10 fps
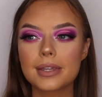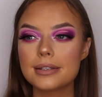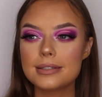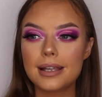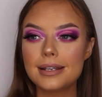
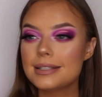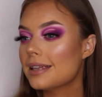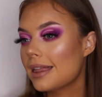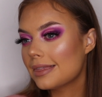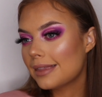So that is
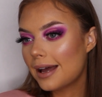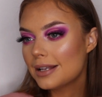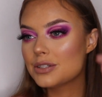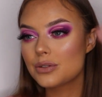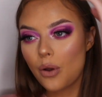
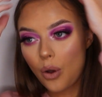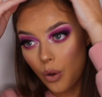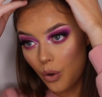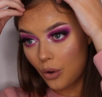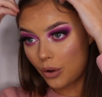that
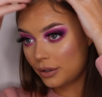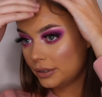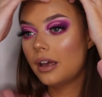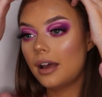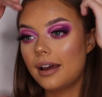on,
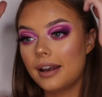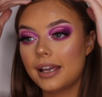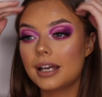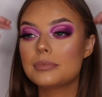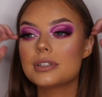and I
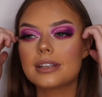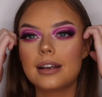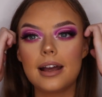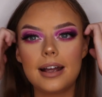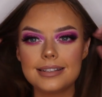am just going
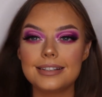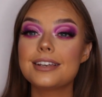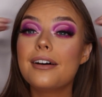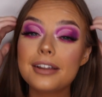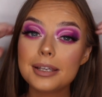to add a
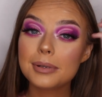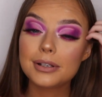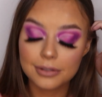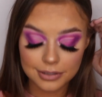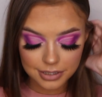tiny bit of
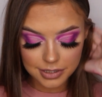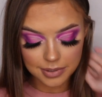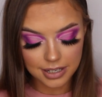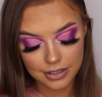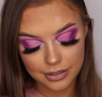gloss as
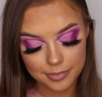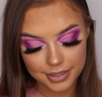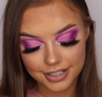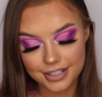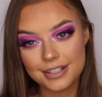well
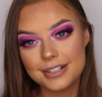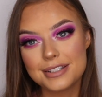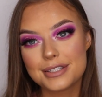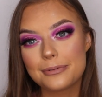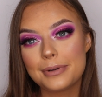
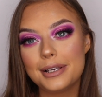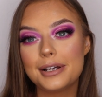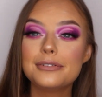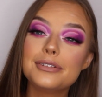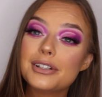because we
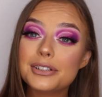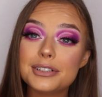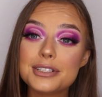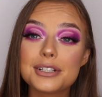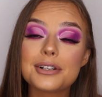love a
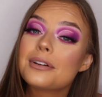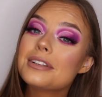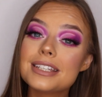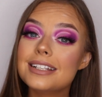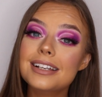good
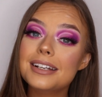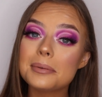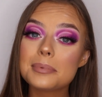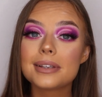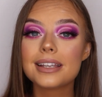glossy lip.
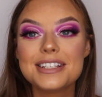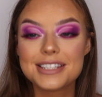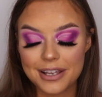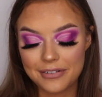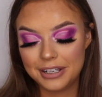
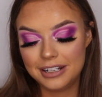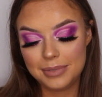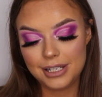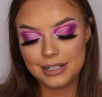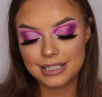So I'm going to
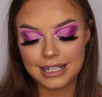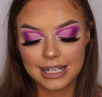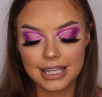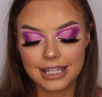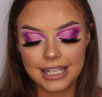be
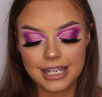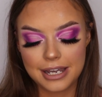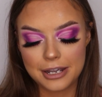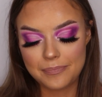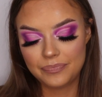using the
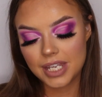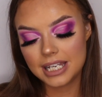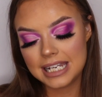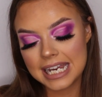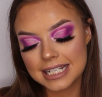
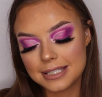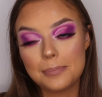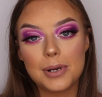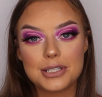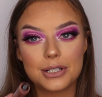NYX
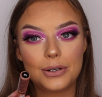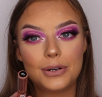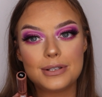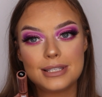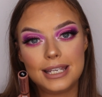Butter
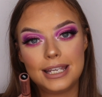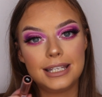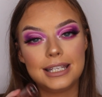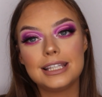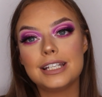Gloss
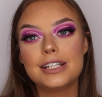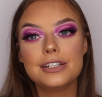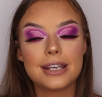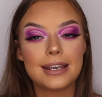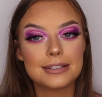in the
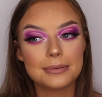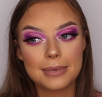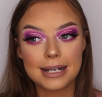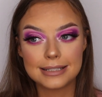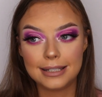shade
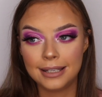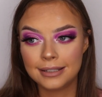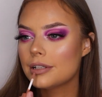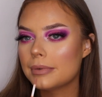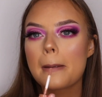Madeleine.